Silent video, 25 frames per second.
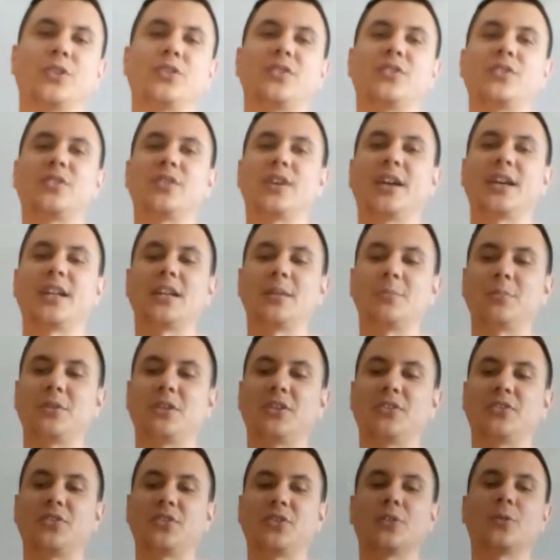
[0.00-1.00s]
with the
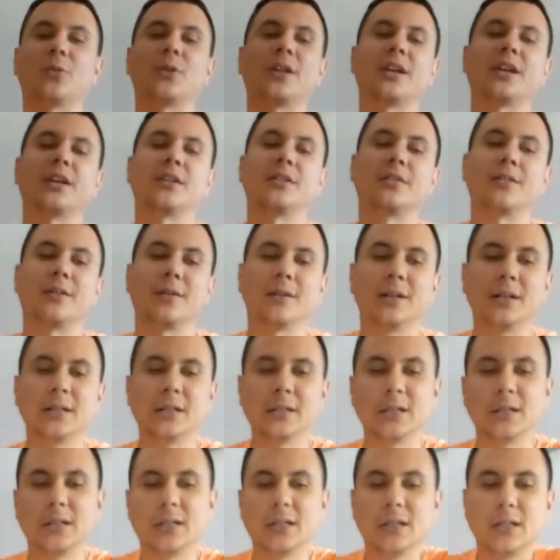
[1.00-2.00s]
enemies, you know, like uh,
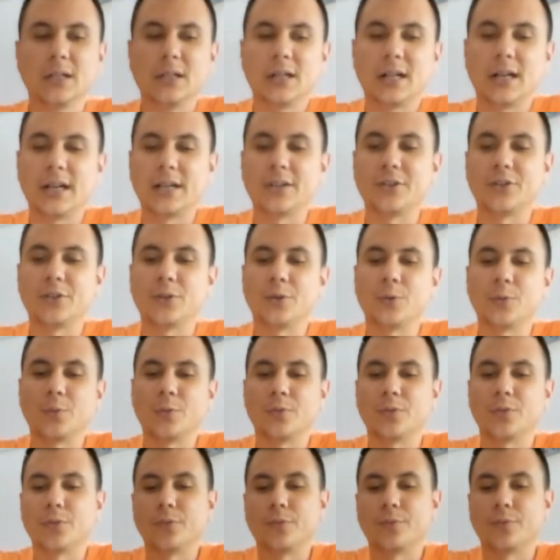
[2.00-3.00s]
I don't know,
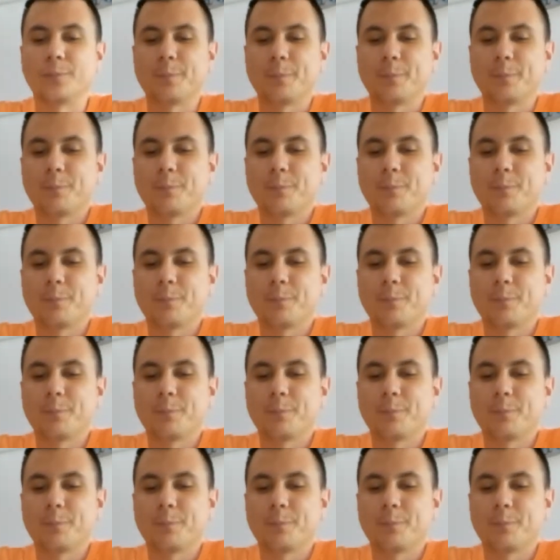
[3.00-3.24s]
uh,